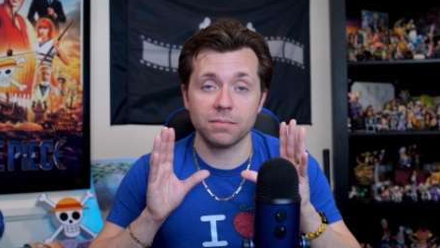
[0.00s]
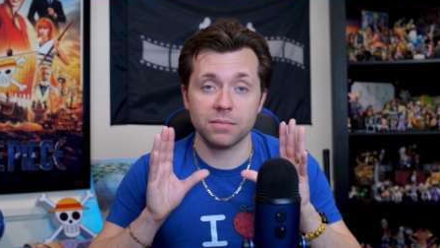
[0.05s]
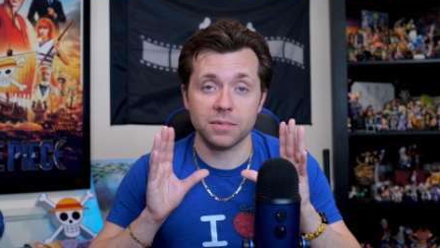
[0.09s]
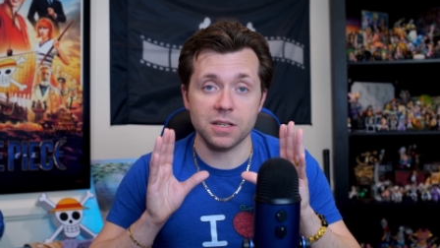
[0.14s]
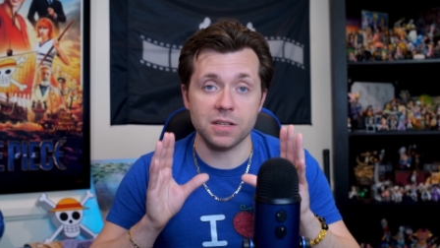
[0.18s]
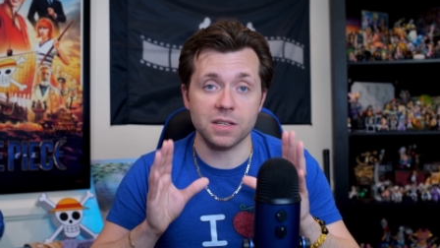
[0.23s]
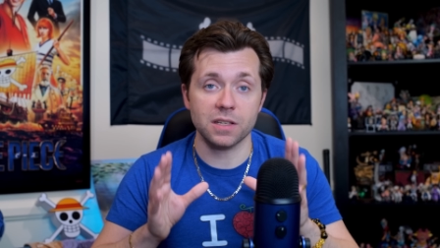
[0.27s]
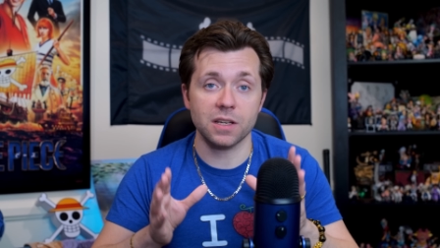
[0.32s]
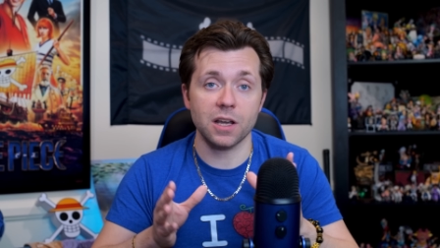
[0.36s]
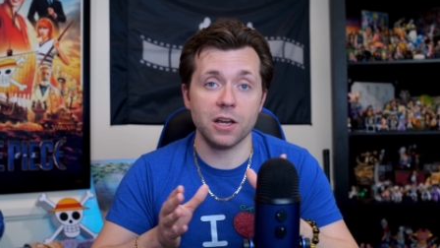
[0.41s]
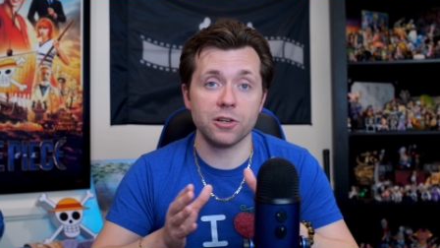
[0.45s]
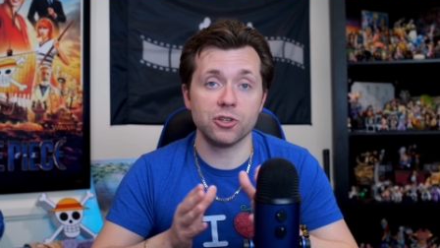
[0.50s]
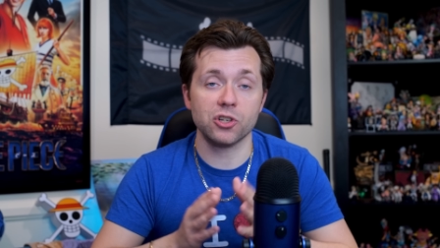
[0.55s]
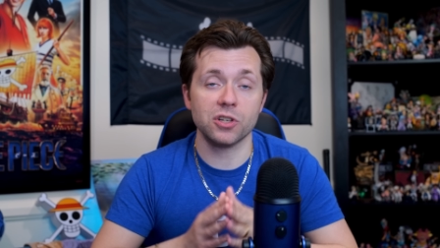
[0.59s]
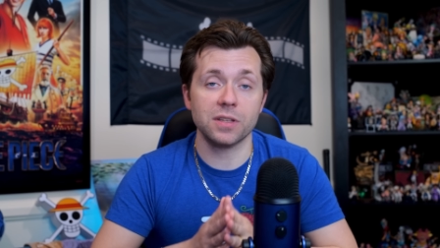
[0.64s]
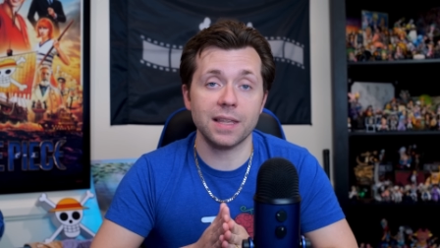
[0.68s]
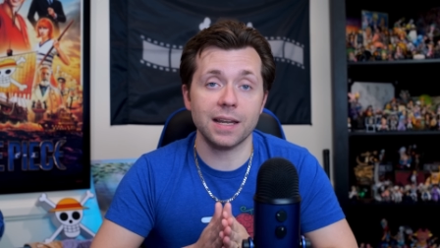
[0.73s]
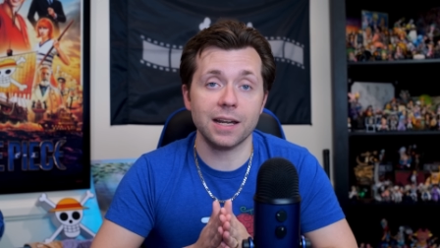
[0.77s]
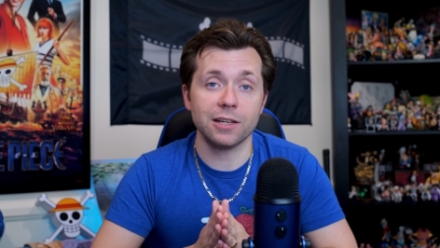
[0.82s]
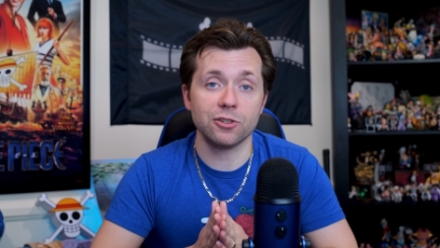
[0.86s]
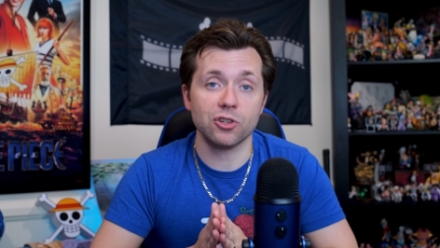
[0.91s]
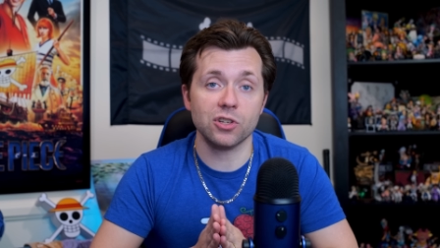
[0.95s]

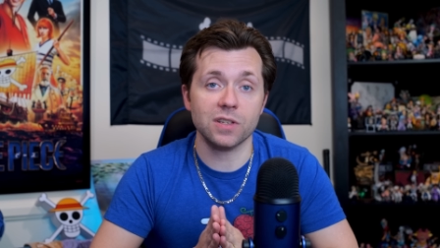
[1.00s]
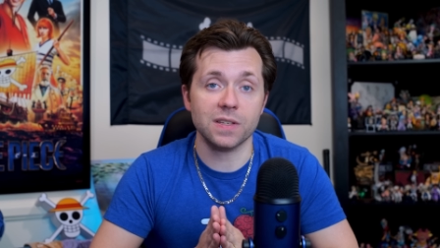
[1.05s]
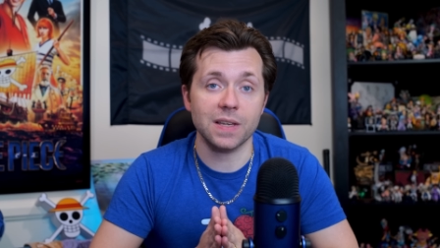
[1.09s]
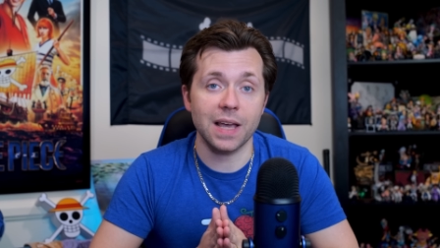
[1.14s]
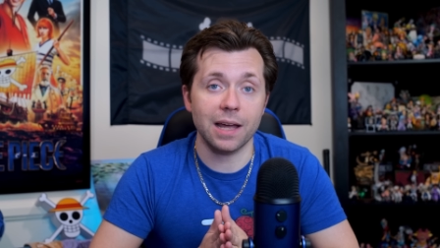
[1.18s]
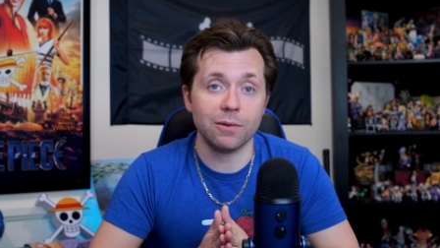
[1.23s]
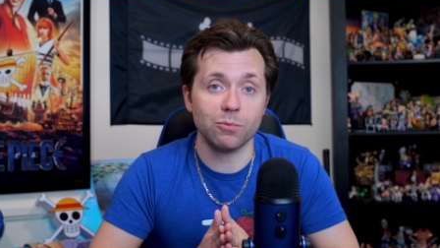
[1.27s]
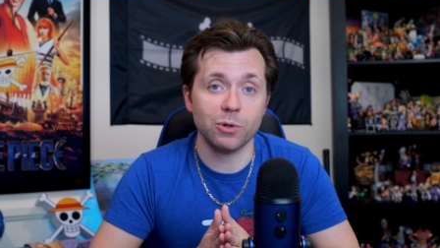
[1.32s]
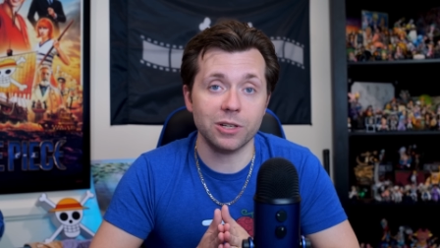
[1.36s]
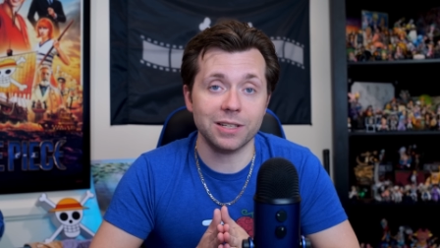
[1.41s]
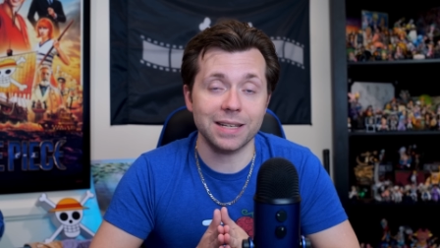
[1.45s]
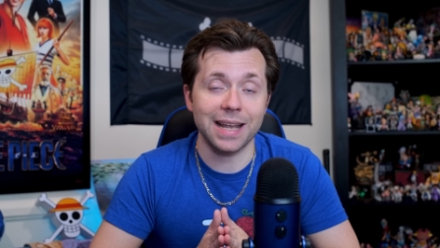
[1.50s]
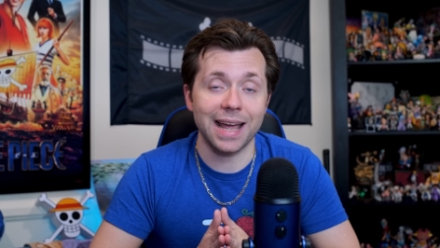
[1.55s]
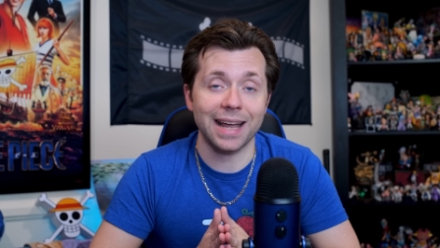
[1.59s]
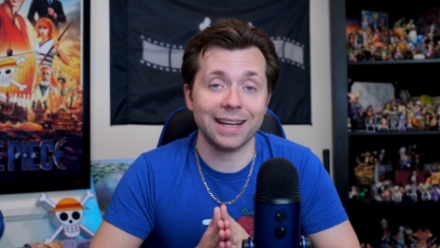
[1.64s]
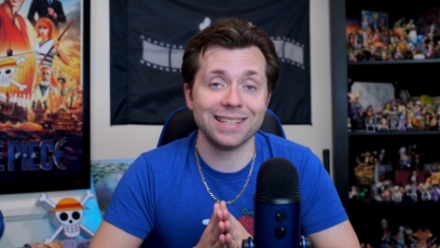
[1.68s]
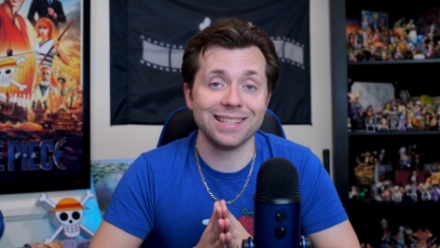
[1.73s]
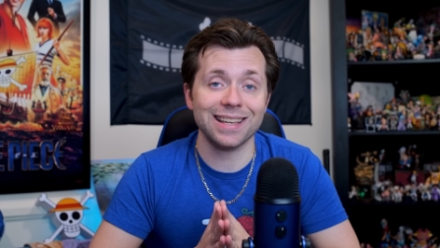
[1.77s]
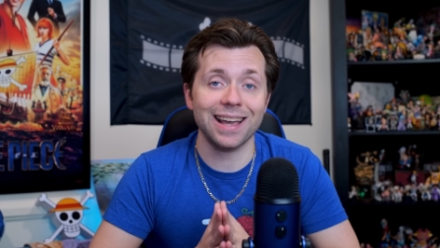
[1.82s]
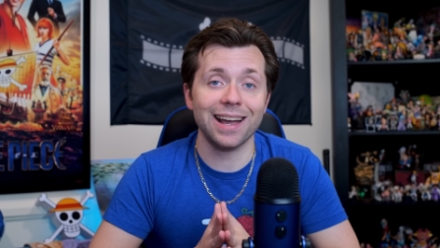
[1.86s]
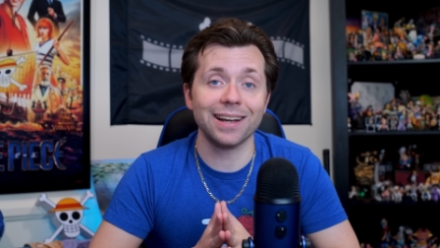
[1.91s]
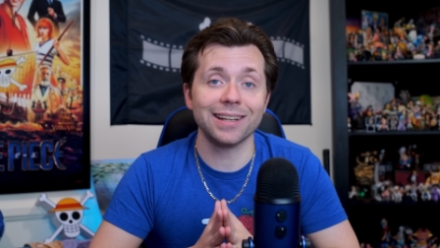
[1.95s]
discussion that I just had with
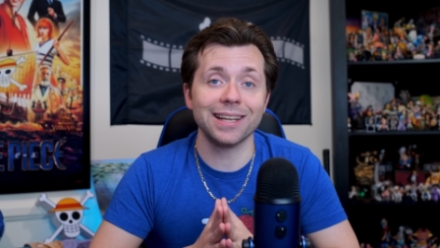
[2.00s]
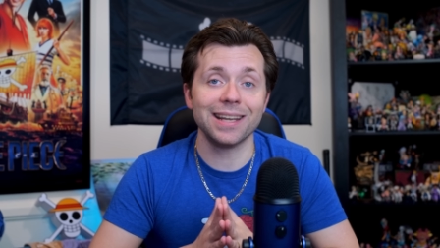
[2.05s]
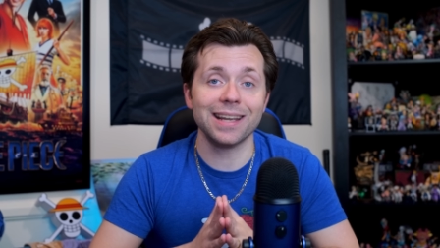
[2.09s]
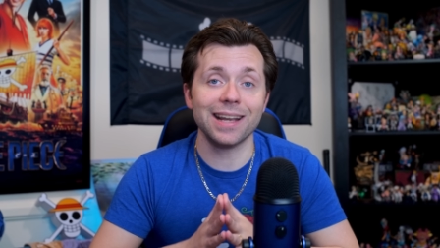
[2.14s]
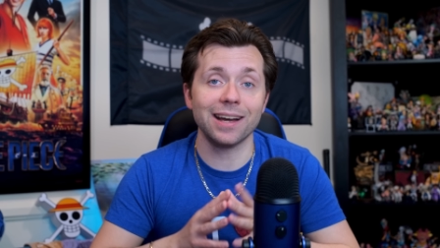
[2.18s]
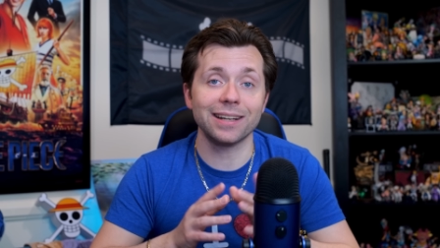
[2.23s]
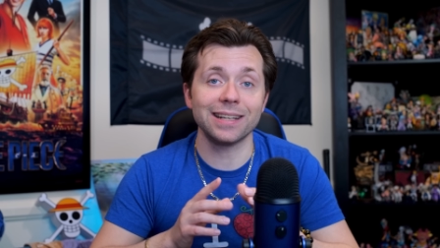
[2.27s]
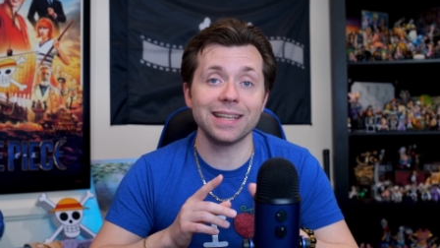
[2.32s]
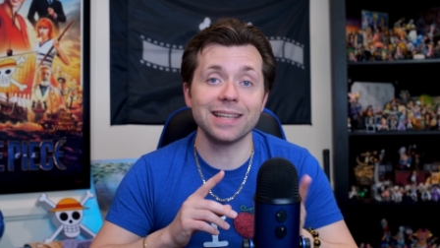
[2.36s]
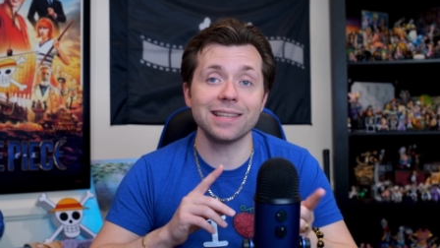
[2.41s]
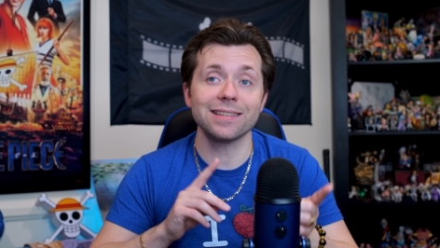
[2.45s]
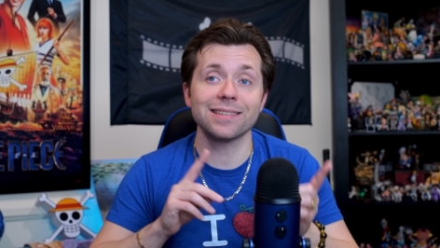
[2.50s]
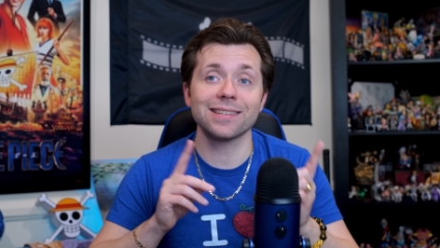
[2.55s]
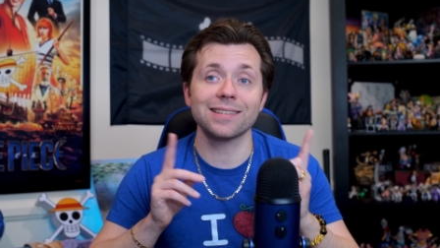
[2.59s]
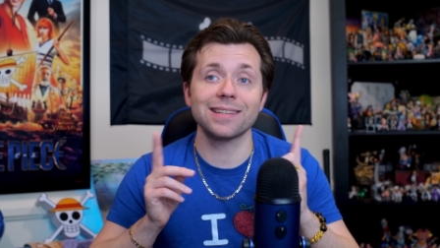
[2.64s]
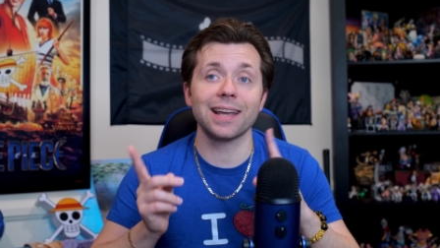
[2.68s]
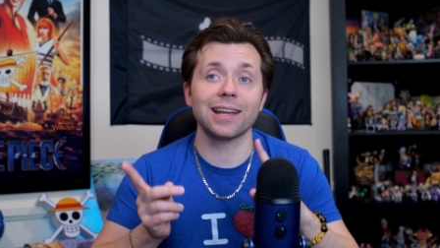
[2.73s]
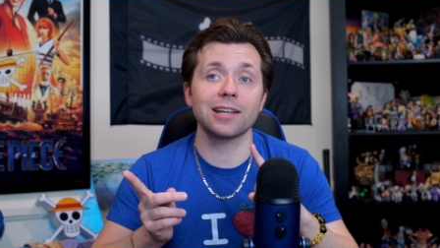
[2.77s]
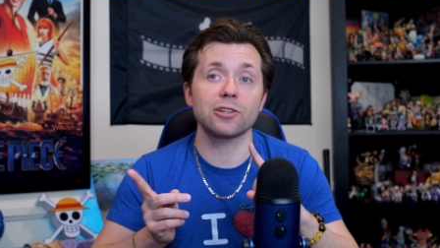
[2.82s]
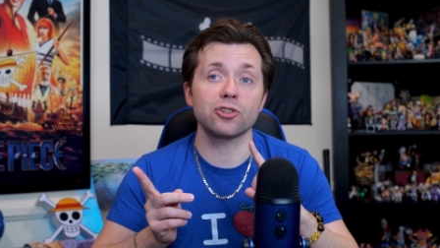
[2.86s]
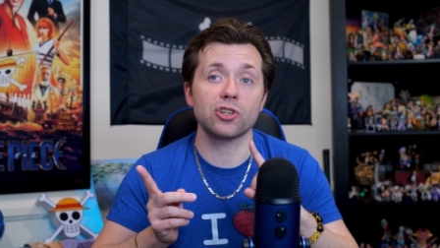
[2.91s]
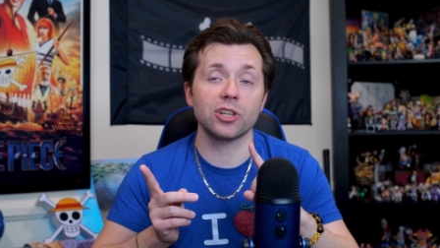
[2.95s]
Dak Sake on his
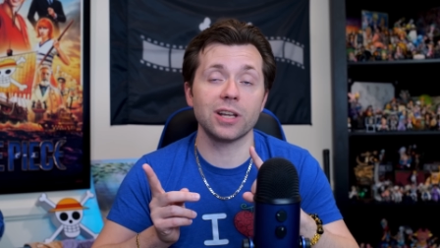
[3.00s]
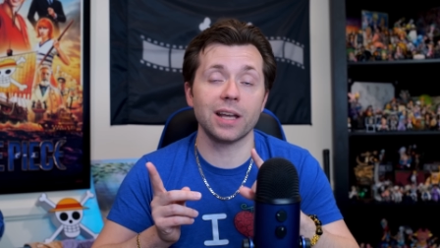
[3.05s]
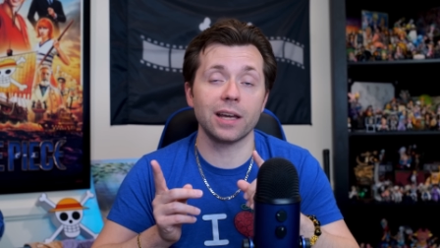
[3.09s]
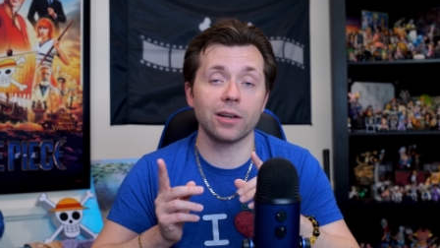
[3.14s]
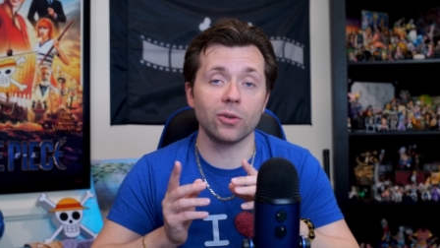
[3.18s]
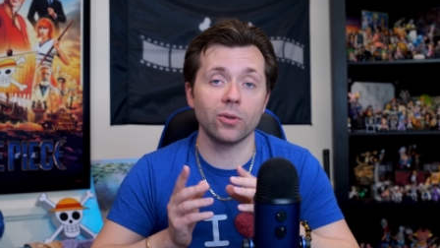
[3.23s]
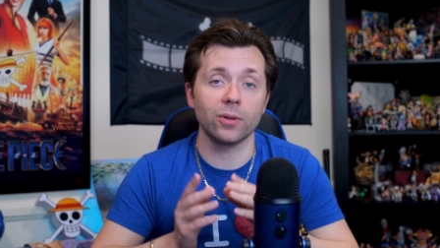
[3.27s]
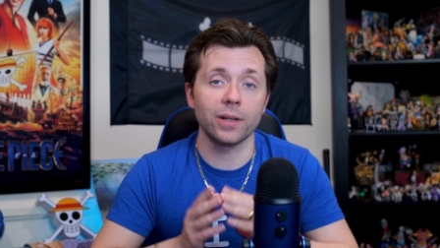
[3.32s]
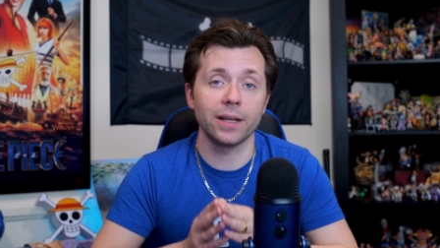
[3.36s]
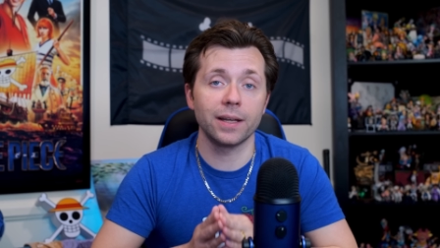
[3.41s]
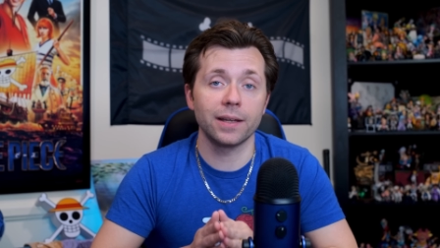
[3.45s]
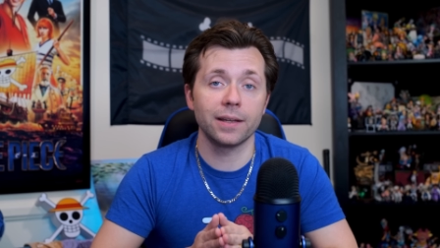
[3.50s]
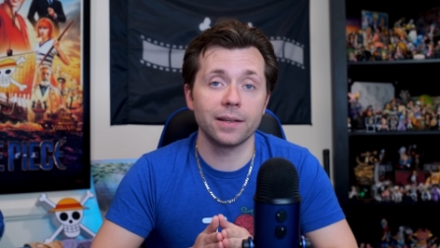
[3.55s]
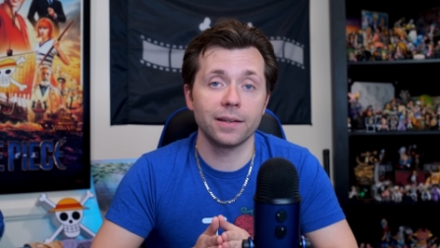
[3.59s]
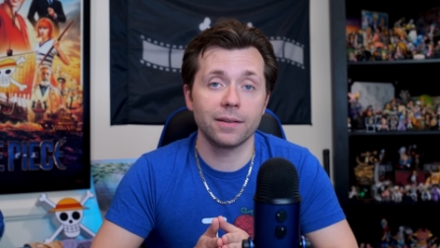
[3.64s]
second channel,